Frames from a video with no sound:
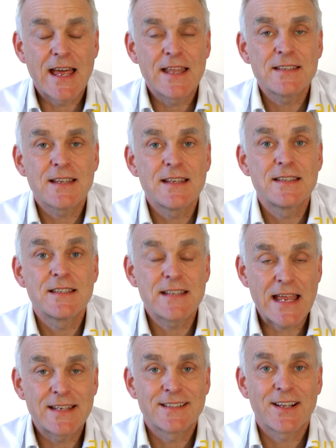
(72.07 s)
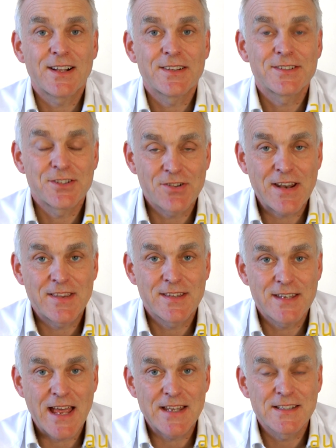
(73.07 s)
test is the tensile
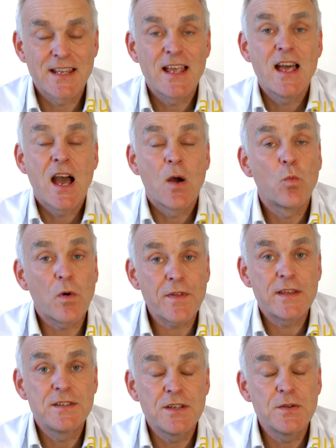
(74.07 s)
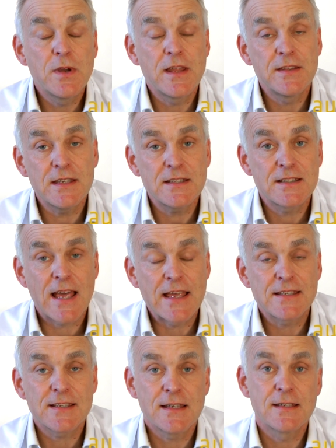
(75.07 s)
strength test. And what they do in this
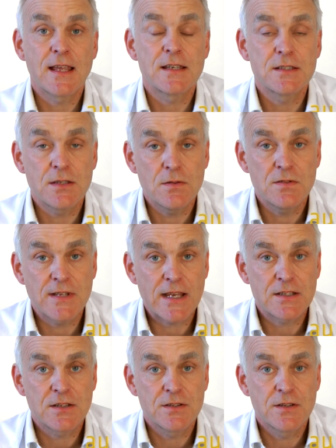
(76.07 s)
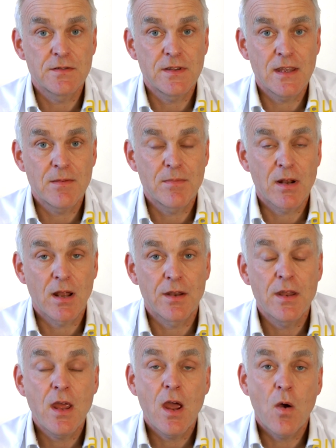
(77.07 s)
test is get two sections of the
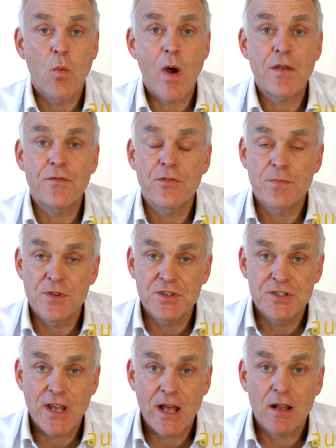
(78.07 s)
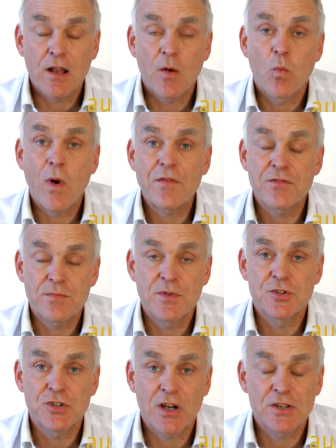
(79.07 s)
implant, one from the shell and one from
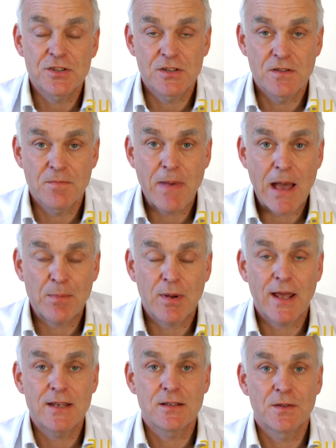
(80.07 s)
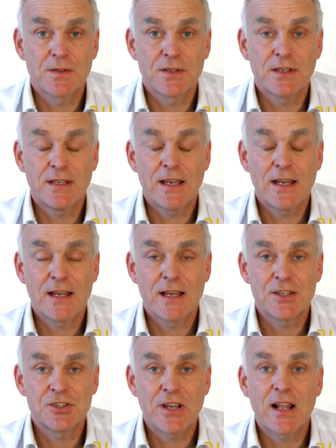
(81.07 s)
the junction of the back plate on the uh,
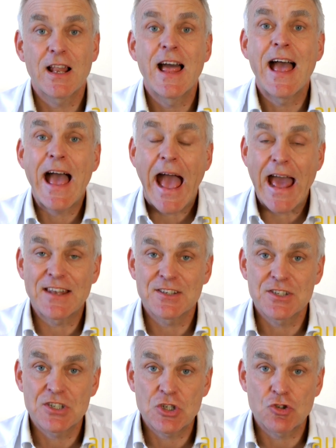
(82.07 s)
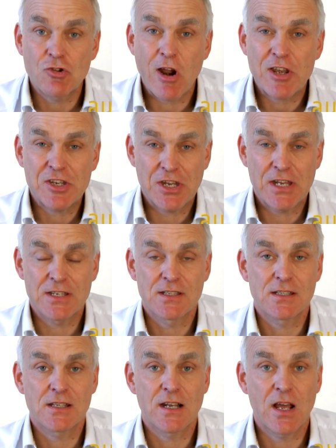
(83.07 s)
shell, and stretch it
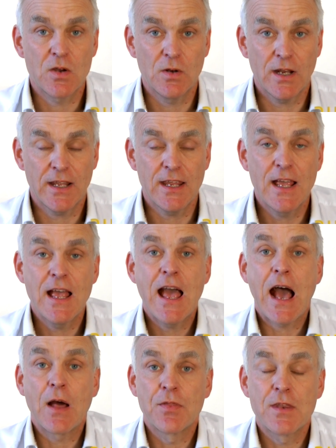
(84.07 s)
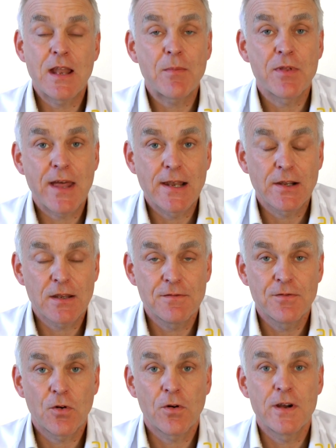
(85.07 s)
slowly. And the number they're
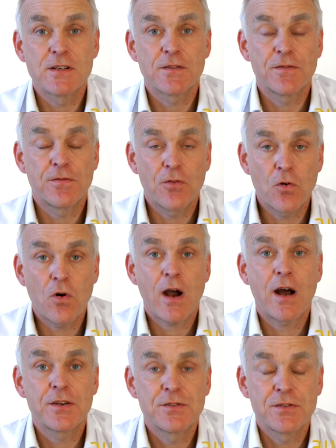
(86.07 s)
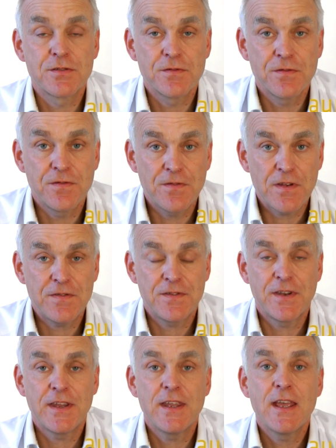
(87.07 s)
looking for is a
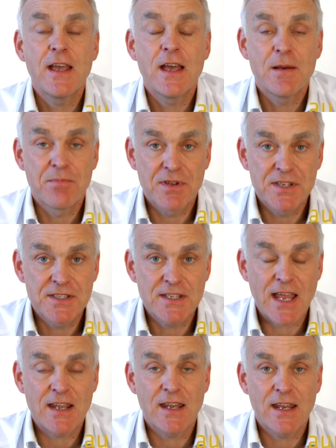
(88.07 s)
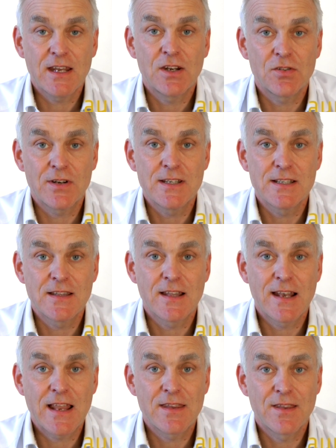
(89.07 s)
450% increase in
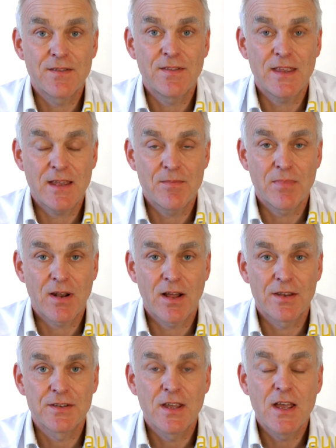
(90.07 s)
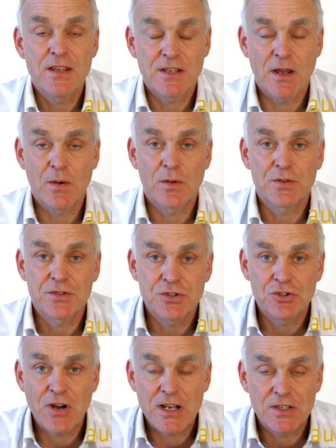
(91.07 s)
the length of the implant. So it will
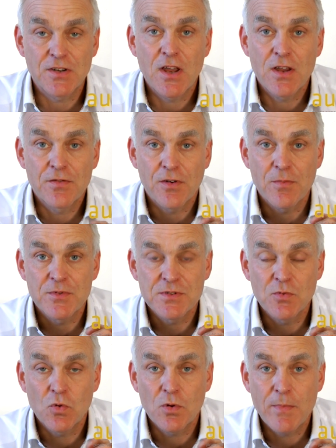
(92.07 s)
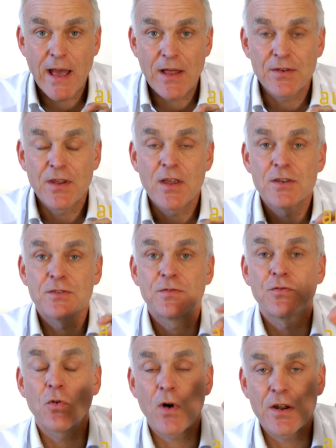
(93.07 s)
stretch from a small amount to
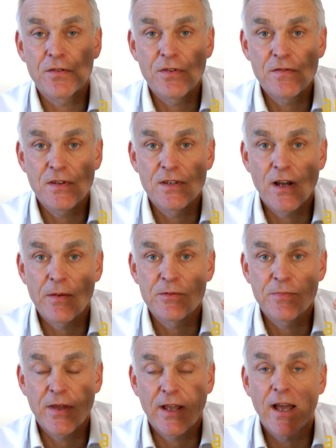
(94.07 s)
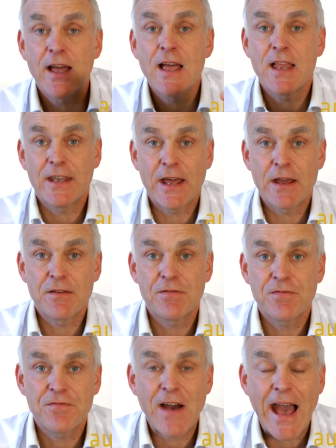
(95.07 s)
450 times bigger. Now, in
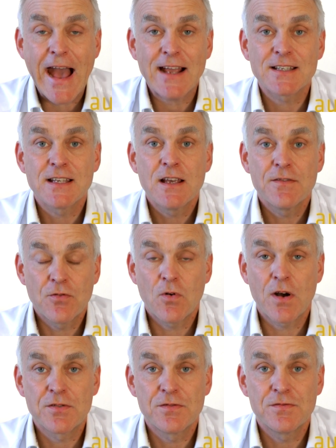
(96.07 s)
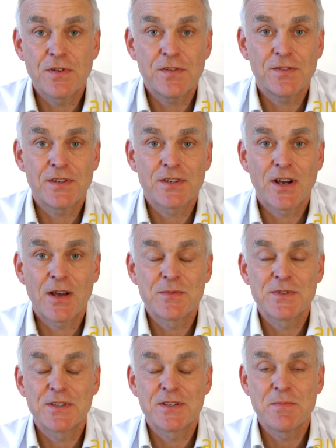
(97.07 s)
fact, 450
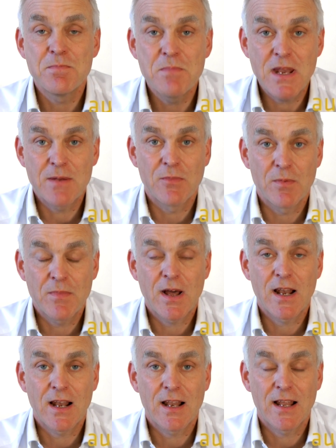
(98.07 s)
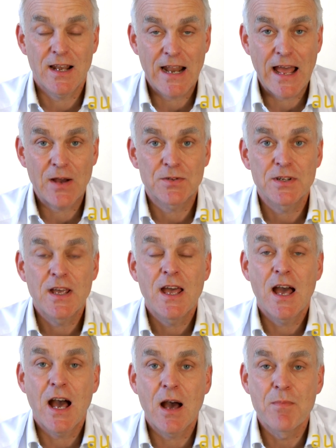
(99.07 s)
times is the minimum uh, allowed,
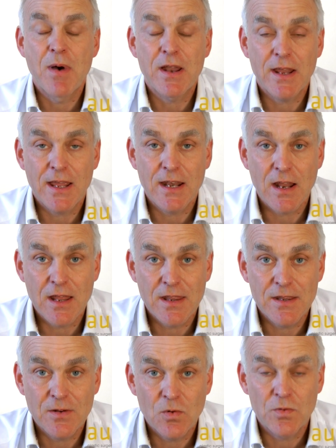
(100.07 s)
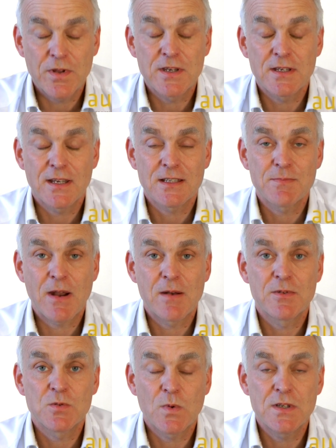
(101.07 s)
uh, but in all the
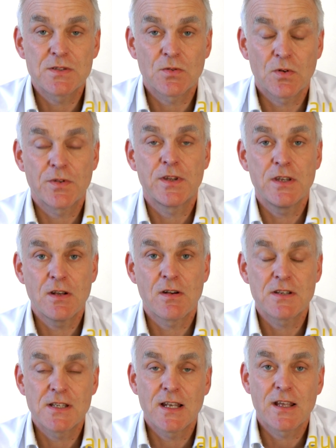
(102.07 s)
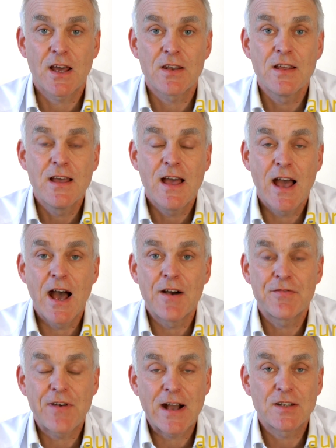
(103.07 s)
experiments we saw at the Eurosilicone uh,
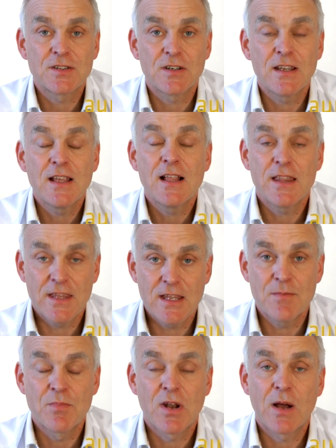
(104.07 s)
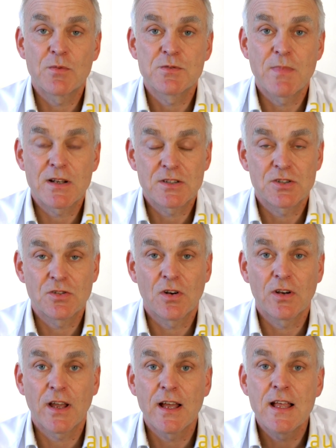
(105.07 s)
factory, the implant was much
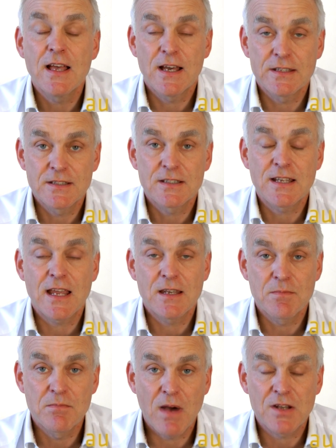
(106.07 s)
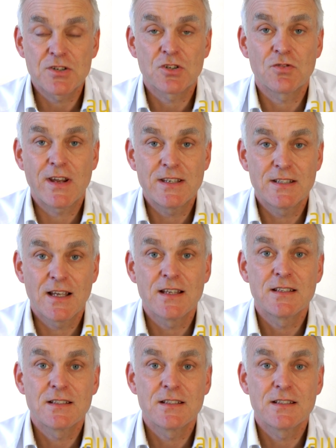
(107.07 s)
stronger and sustained a much greater